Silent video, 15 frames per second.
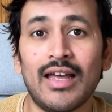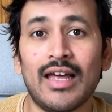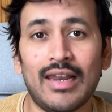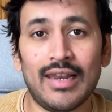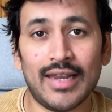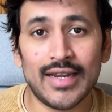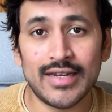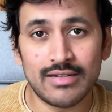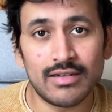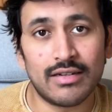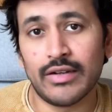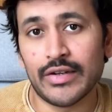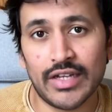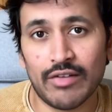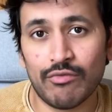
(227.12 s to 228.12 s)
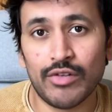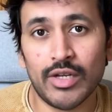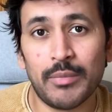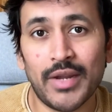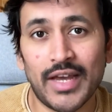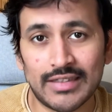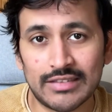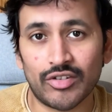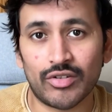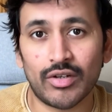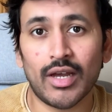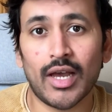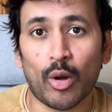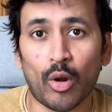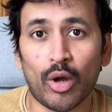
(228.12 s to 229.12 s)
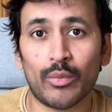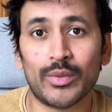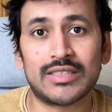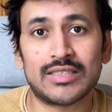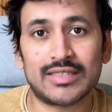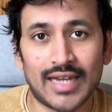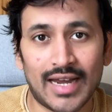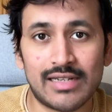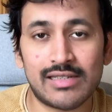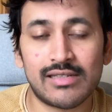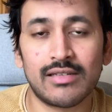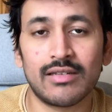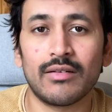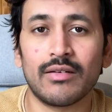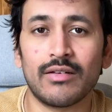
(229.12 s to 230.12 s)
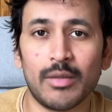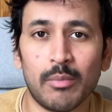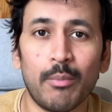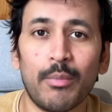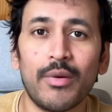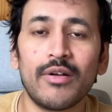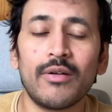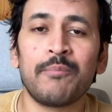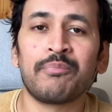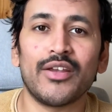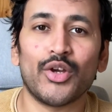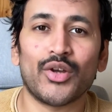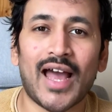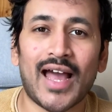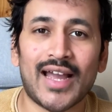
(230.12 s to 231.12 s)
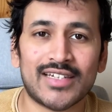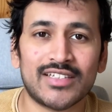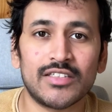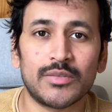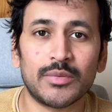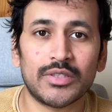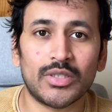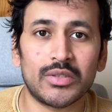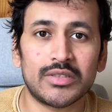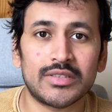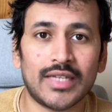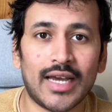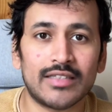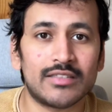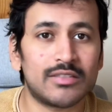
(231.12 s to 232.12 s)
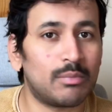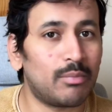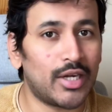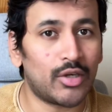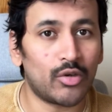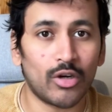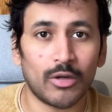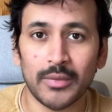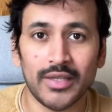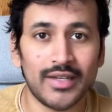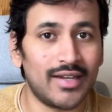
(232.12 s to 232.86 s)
led, developed, etc. along with stats. Remember, your actions without stats might not mean